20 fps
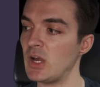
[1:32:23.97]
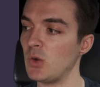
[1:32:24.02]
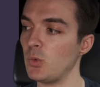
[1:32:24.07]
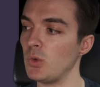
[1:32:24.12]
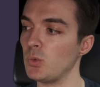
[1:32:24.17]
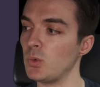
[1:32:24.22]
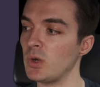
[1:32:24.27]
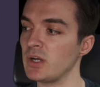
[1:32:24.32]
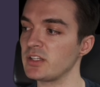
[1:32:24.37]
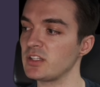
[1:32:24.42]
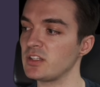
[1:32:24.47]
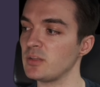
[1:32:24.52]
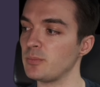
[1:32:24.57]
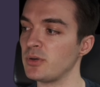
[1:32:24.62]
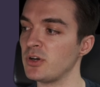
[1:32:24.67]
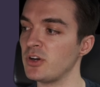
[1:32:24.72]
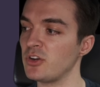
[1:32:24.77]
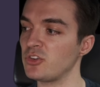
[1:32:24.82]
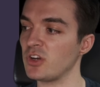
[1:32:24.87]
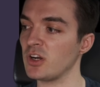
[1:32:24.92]
we want to
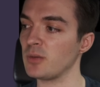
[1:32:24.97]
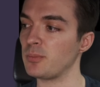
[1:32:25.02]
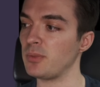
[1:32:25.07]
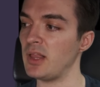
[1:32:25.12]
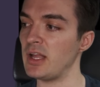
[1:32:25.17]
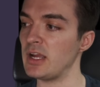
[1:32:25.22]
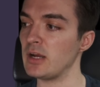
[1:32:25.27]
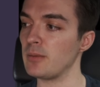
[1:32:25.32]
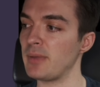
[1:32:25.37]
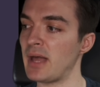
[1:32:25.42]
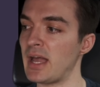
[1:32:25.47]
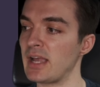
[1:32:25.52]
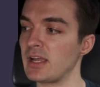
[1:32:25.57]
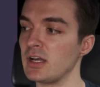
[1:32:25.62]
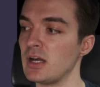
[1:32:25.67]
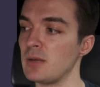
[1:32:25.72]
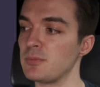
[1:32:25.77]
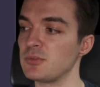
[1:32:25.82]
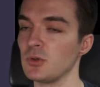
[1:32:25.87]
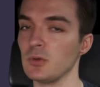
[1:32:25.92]
push our player back
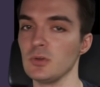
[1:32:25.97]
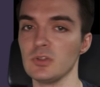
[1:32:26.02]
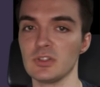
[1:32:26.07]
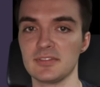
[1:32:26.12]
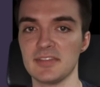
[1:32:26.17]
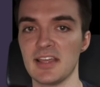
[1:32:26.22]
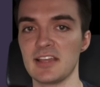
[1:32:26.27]
up so it looks